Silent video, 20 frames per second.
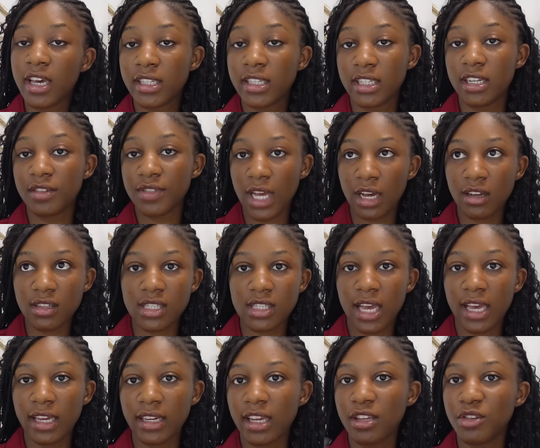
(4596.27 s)
She lives
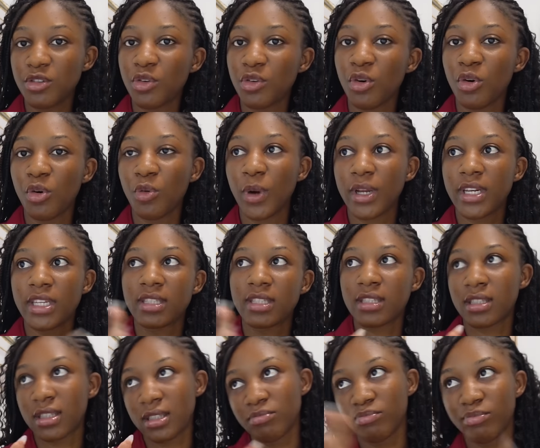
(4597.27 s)
outside. And you know when
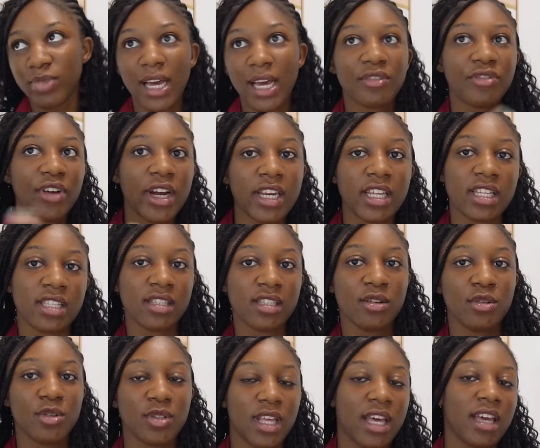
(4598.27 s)
it's Black Friday
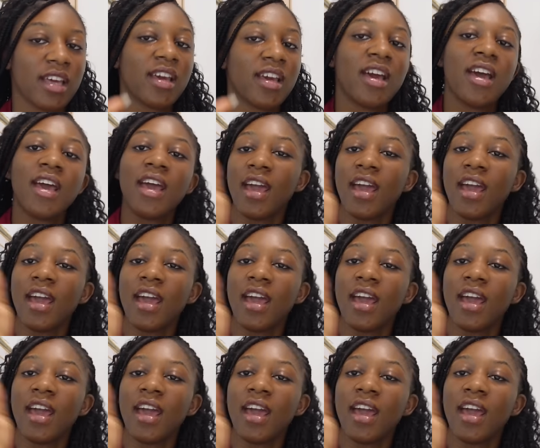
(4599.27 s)
sales, like